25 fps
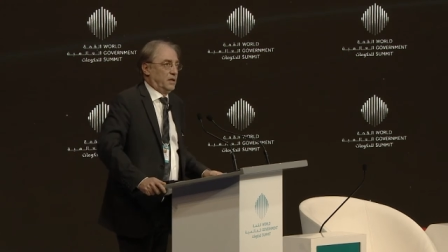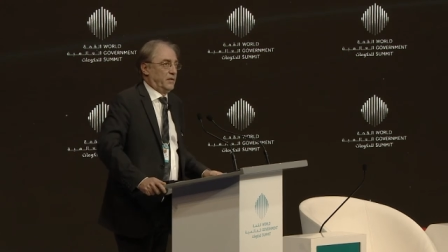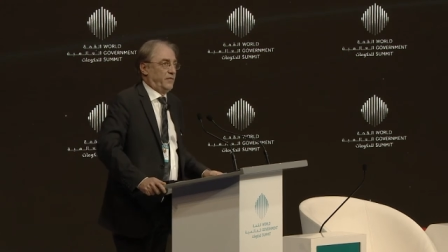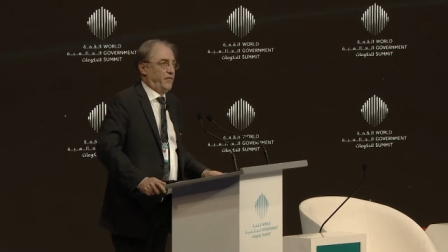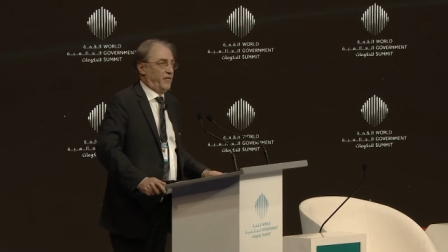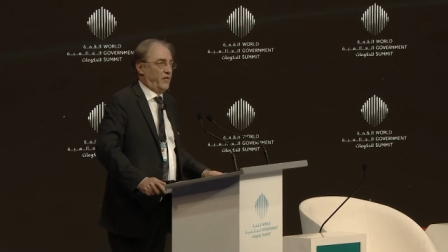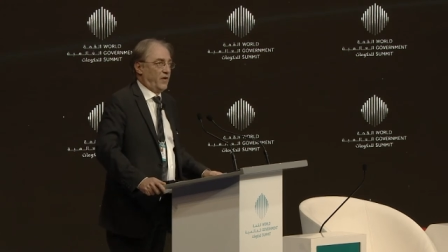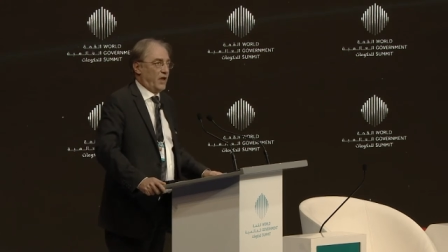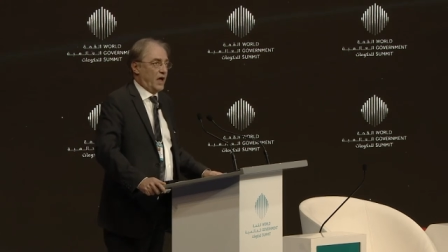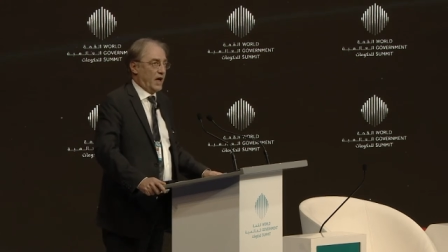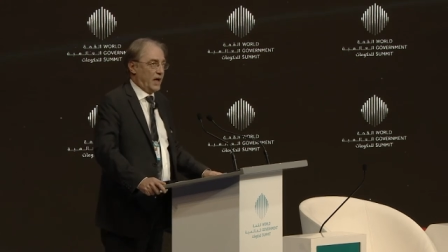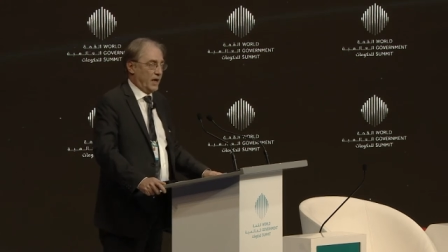
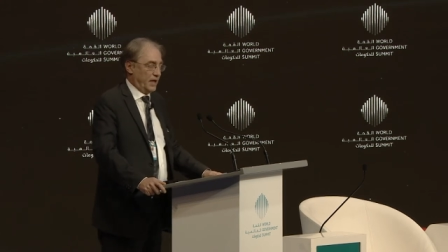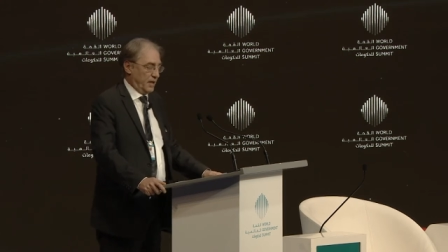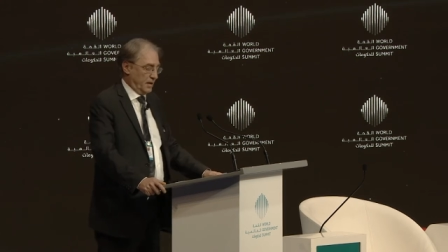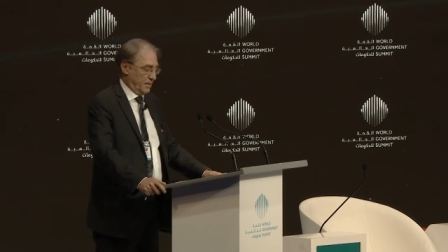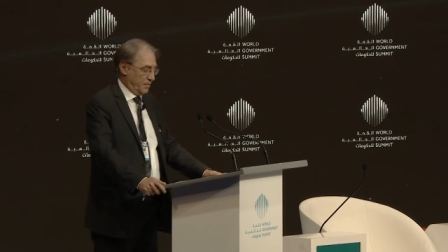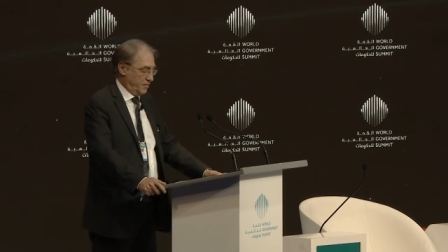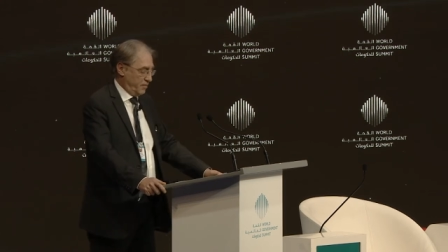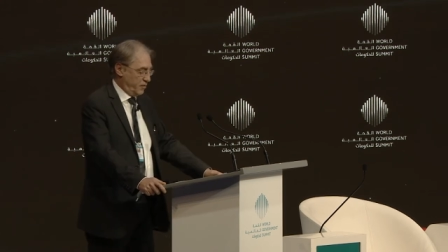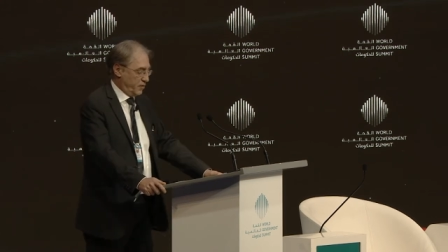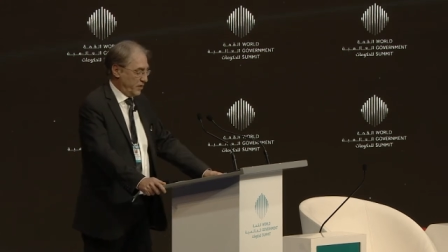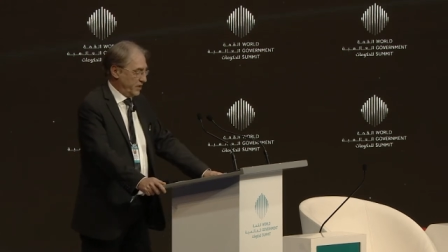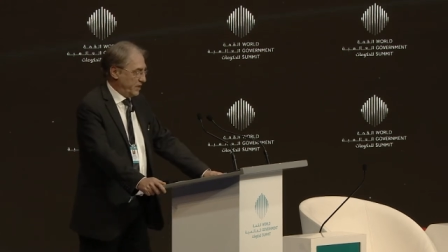
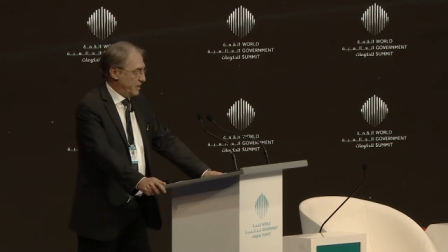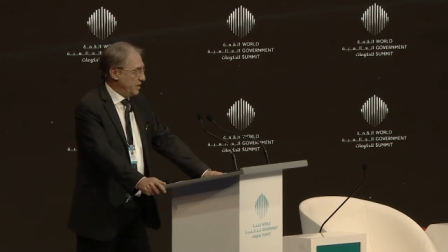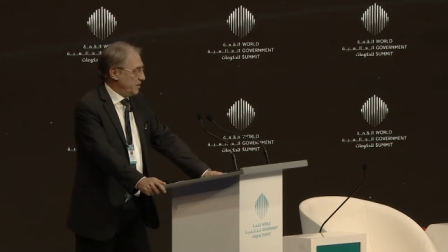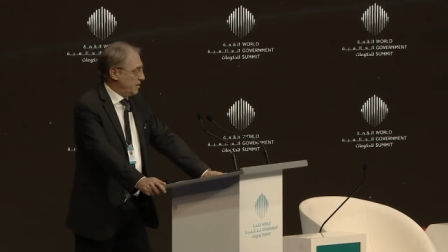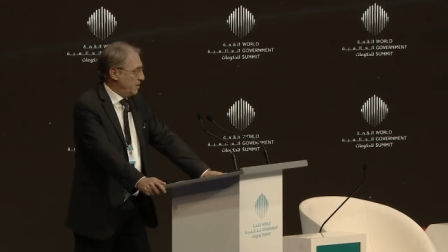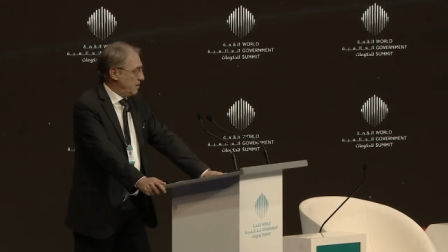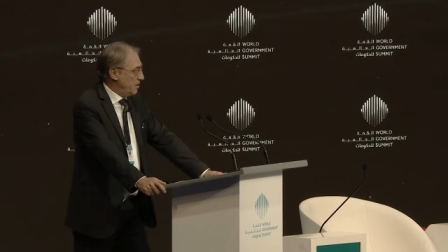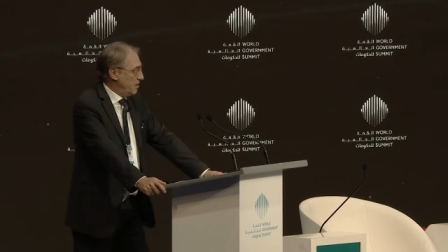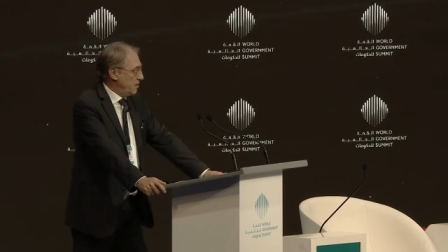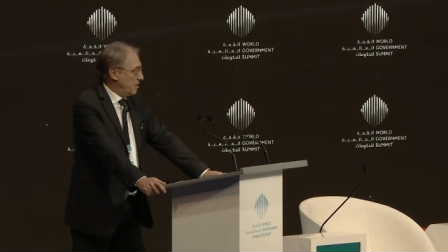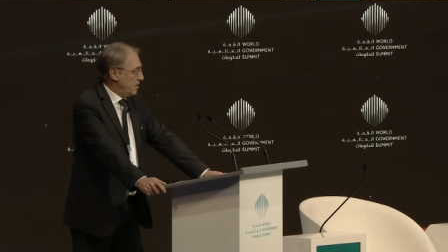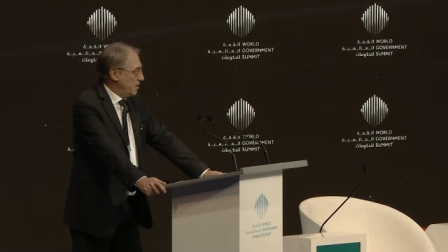fly
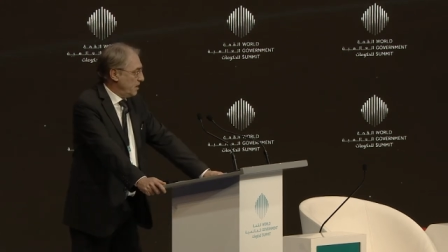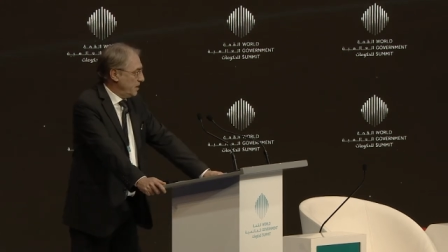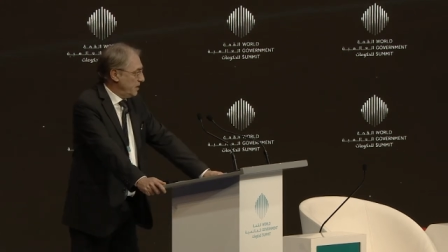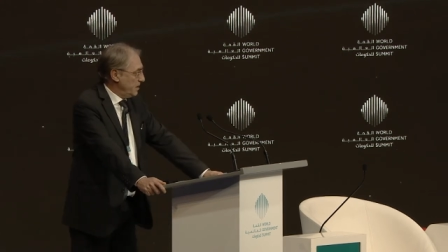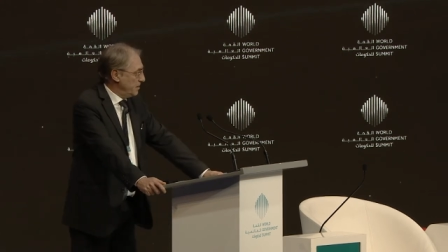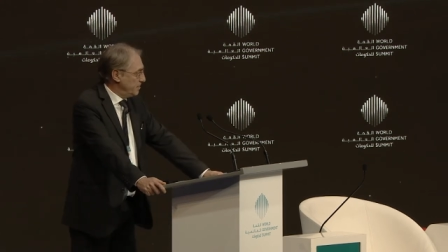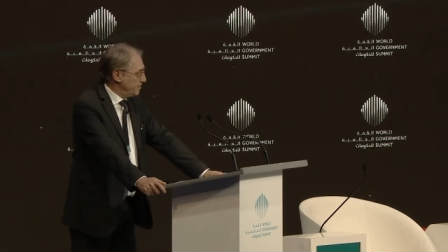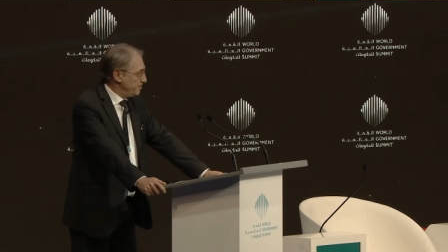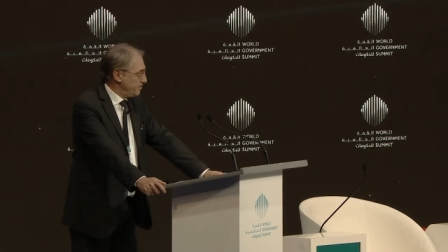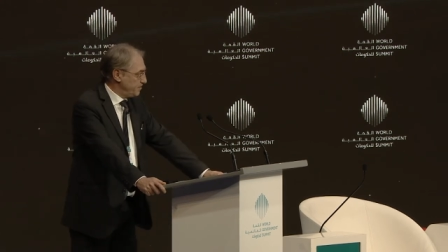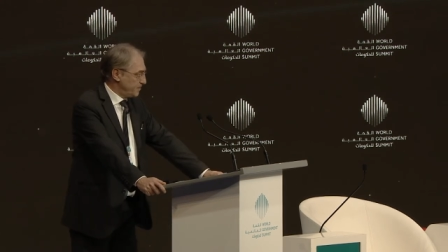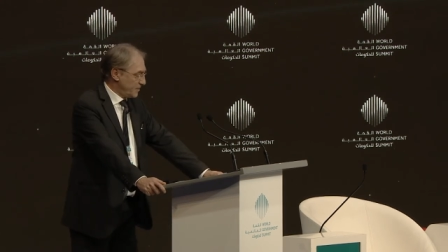pretty
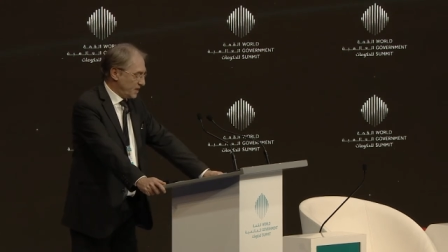early